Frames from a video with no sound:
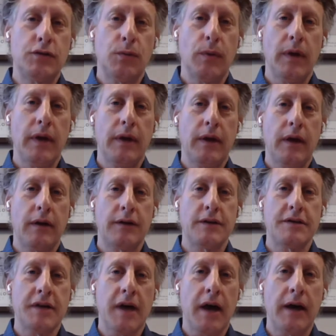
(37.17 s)
week are
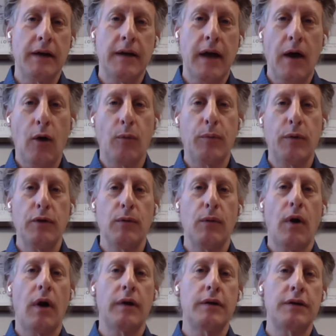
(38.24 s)
designed to help you
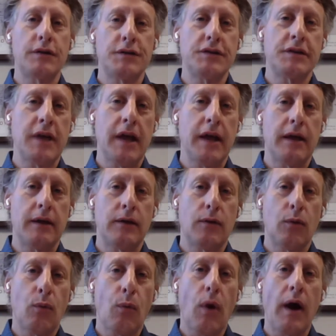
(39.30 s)
understand
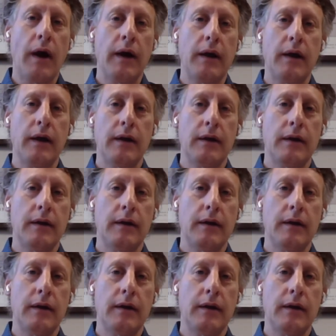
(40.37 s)
why